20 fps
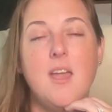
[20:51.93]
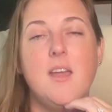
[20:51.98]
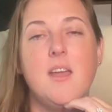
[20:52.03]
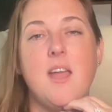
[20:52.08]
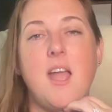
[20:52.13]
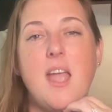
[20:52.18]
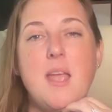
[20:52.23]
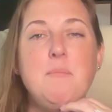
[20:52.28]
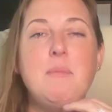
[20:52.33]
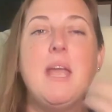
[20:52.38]

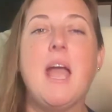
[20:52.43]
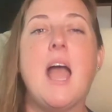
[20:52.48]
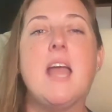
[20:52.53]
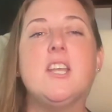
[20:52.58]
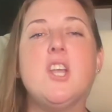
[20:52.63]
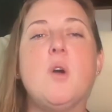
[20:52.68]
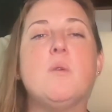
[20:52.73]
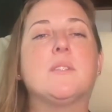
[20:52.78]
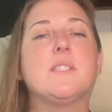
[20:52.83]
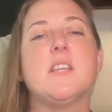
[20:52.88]
Amy, I
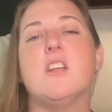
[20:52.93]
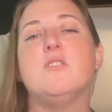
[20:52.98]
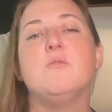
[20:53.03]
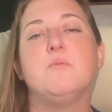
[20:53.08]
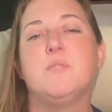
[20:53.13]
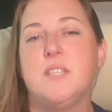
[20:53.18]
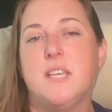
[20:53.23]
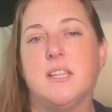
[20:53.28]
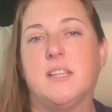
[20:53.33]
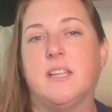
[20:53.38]
know it's not New
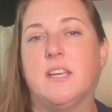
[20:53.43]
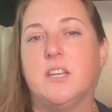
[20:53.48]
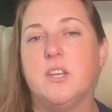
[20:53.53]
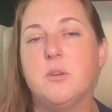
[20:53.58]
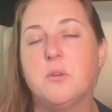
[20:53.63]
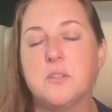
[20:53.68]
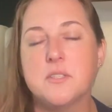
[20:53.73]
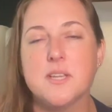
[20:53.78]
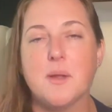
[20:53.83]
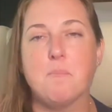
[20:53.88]
Zealand. You
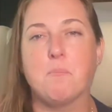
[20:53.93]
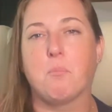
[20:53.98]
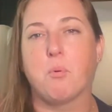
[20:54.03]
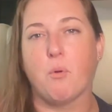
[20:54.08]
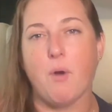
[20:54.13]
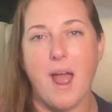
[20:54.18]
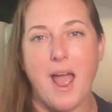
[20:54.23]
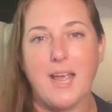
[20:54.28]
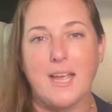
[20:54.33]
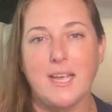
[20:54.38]
can stop
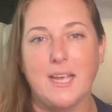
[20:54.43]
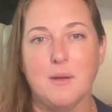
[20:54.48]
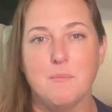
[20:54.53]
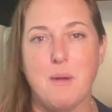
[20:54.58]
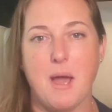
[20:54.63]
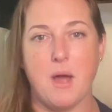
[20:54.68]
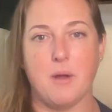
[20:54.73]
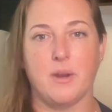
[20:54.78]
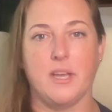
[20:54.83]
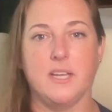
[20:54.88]
bragging
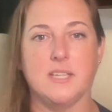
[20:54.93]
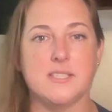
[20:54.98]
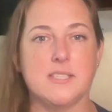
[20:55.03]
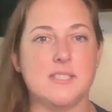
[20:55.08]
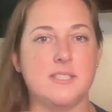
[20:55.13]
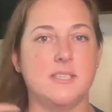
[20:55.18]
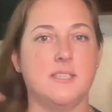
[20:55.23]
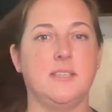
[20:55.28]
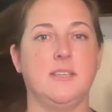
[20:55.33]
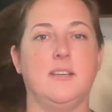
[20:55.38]
about it.
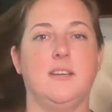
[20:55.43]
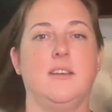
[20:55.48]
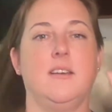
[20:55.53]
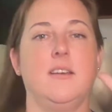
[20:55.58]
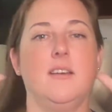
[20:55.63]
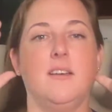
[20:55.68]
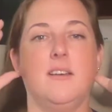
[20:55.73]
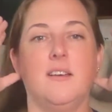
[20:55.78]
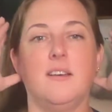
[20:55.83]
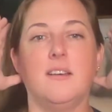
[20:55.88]

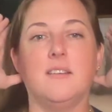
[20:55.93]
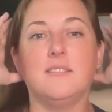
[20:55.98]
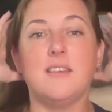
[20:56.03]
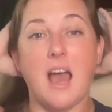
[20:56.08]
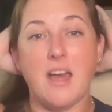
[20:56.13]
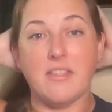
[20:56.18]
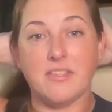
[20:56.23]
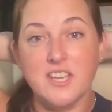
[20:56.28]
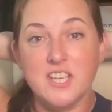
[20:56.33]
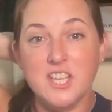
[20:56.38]

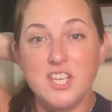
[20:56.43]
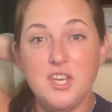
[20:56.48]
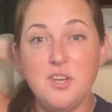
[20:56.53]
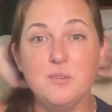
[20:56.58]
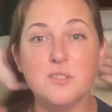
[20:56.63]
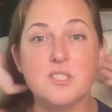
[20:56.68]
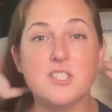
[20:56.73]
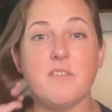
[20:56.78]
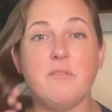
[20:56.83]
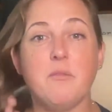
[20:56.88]
Yeah, the
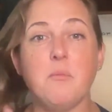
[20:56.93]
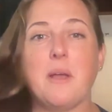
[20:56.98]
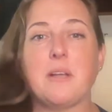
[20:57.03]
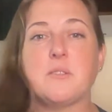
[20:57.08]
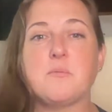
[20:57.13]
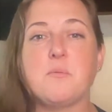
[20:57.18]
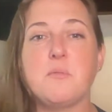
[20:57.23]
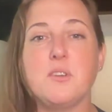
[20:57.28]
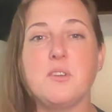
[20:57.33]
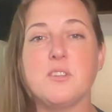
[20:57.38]
huge duffel
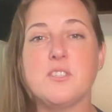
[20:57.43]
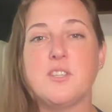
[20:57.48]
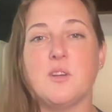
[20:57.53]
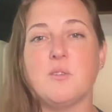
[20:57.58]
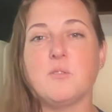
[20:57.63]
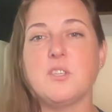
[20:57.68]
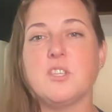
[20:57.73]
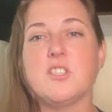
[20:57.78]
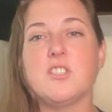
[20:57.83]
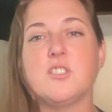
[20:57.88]
bags with your
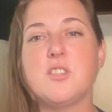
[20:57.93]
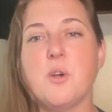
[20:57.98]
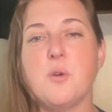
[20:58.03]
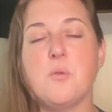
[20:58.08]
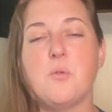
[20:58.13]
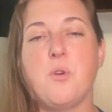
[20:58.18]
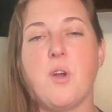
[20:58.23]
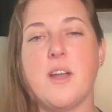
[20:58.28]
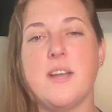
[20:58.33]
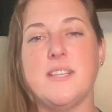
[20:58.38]
social is so
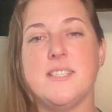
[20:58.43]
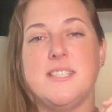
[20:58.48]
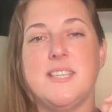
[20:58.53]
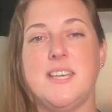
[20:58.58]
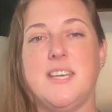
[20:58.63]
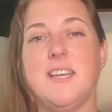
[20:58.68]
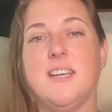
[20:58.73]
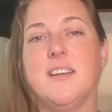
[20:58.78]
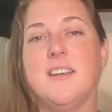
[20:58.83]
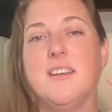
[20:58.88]

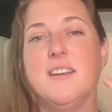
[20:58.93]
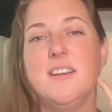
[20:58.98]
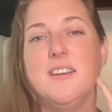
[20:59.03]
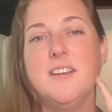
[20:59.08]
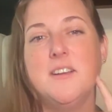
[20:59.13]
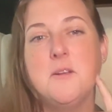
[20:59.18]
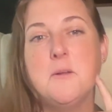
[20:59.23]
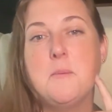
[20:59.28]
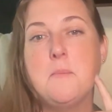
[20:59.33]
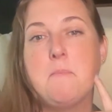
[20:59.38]
crazy.
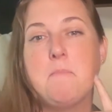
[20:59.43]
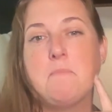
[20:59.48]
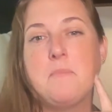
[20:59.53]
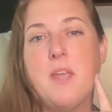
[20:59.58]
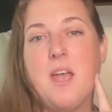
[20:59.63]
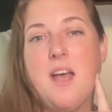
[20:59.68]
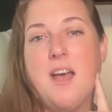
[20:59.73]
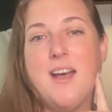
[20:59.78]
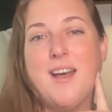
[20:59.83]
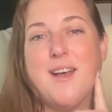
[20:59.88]

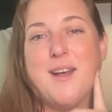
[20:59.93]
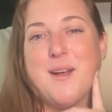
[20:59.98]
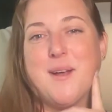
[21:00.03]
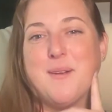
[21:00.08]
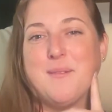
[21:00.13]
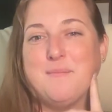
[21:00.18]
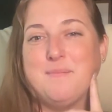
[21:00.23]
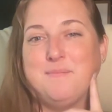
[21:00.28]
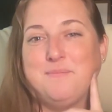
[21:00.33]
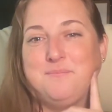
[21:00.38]

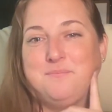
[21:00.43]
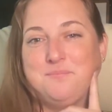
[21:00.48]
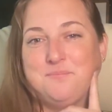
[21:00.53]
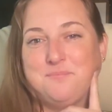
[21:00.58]
I'm